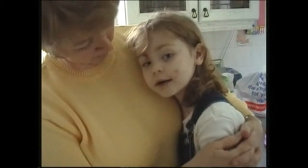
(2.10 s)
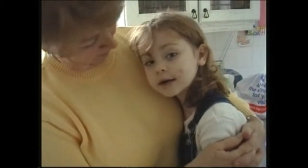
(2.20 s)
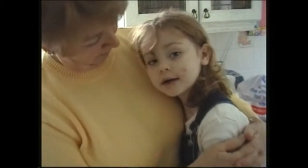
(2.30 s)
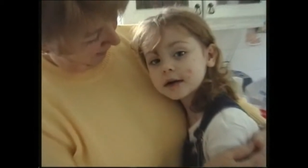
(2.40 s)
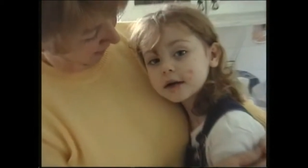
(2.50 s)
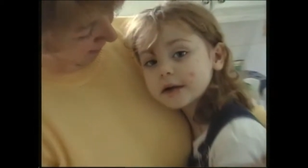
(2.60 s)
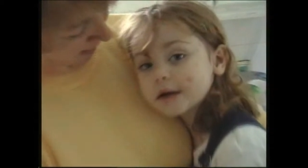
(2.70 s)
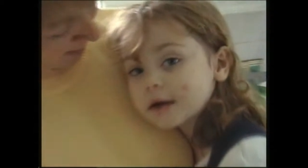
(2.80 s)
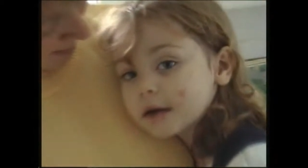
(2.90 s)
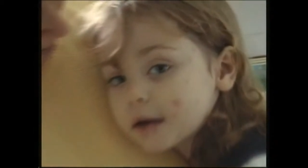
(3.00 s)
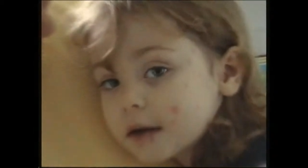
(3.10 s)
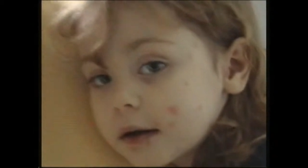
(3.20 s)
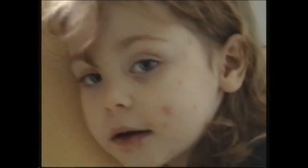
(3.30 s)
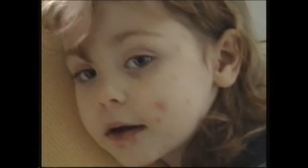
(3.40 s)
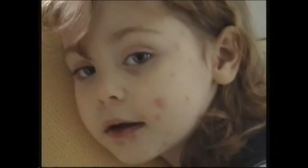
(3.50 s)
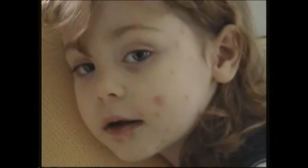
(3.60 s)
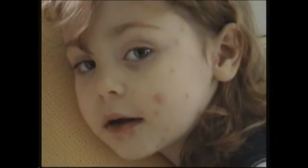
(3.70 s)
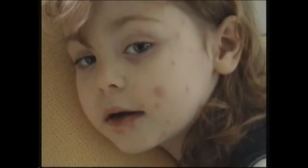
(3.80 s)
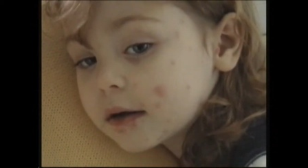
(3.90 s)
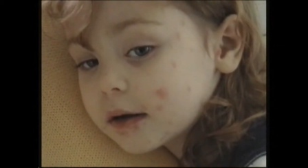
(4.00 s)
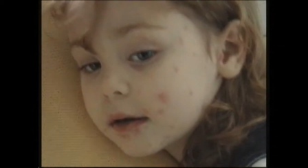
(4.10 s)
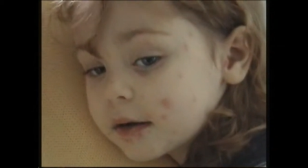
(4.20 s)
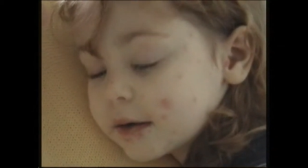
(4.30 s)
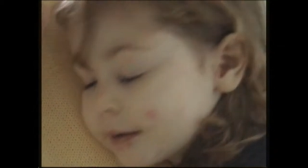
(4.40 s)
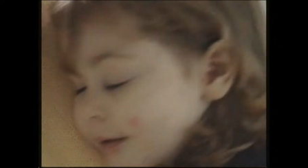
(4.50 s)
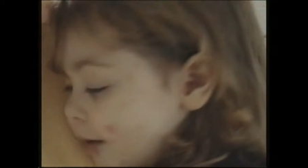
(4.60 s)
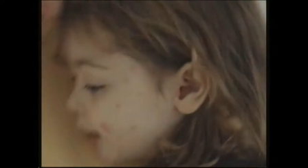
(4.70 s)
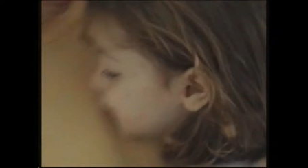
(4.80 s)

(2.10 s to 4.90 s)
Oh no. Give a smile. No.